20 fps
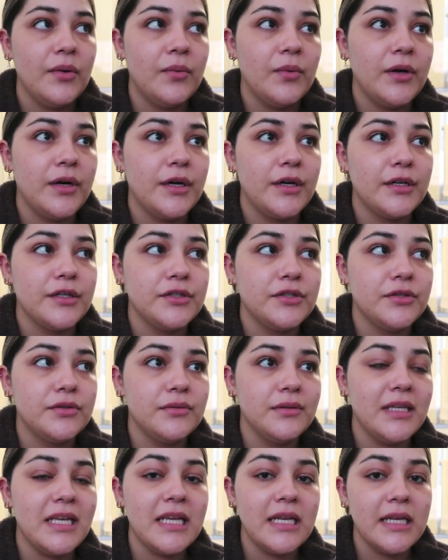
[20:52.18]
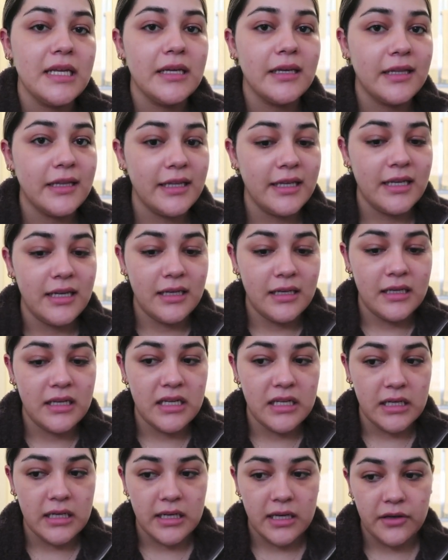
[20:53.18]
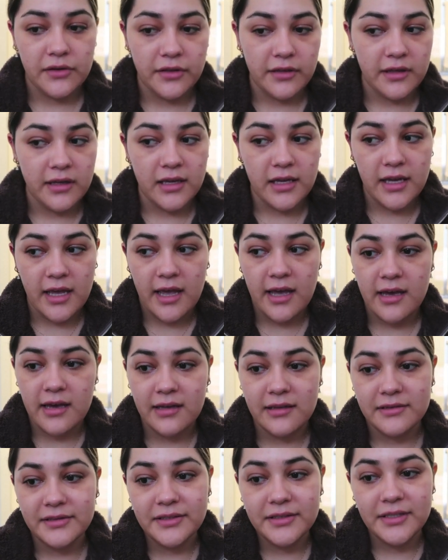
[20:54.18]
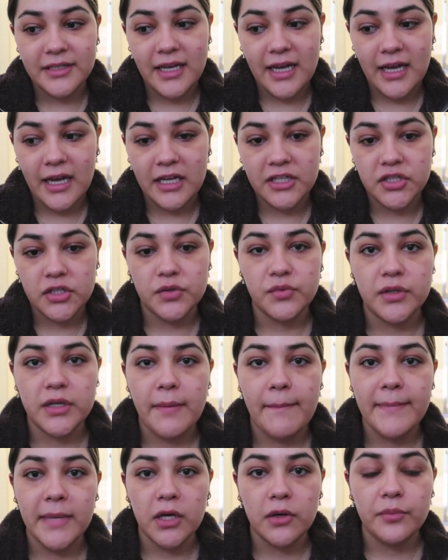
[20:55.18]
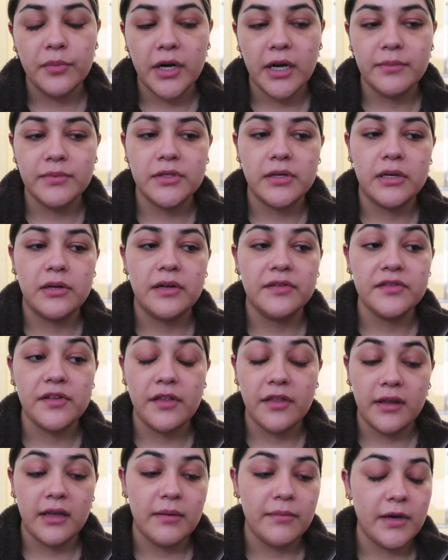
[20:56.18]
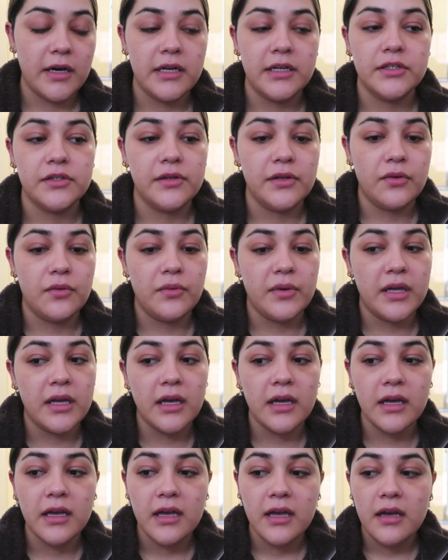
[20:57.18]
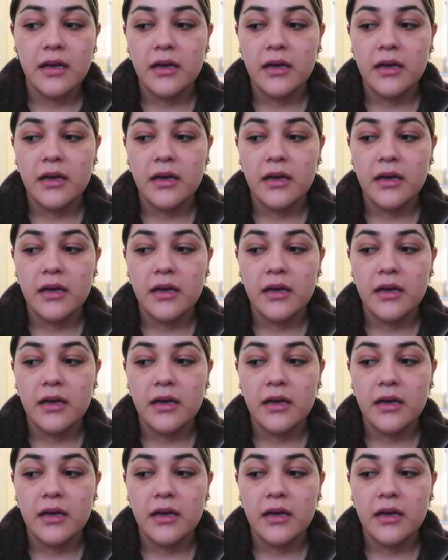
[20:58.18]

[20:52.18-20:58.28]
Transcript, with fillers: we're eating clean, eating healthy, and I just want to meal prep so I don't have to think about it during the week.